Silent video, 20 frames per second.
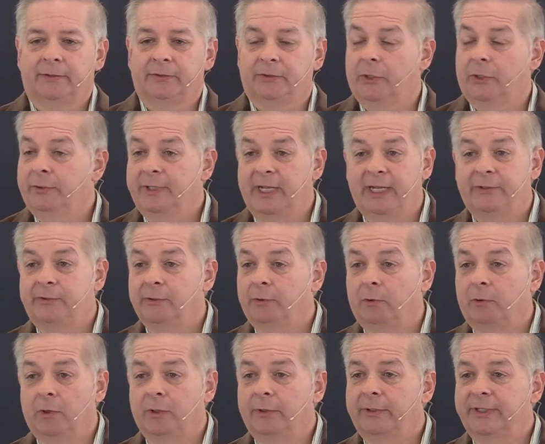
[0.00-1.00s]
donate their
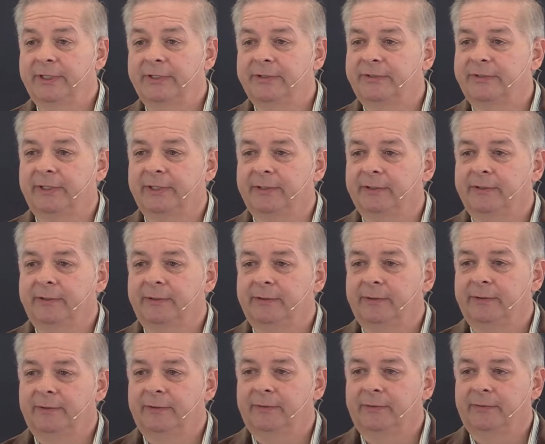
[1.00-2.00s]
organs and
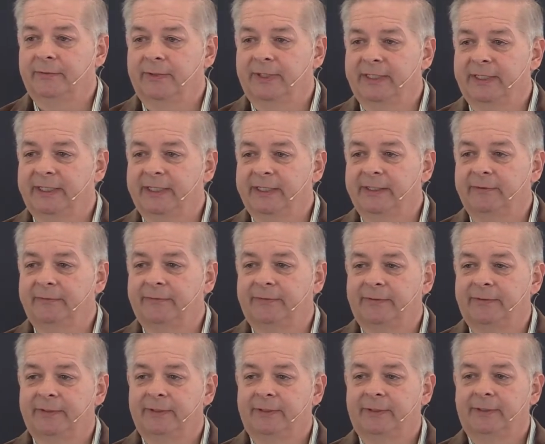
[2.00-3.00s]
they give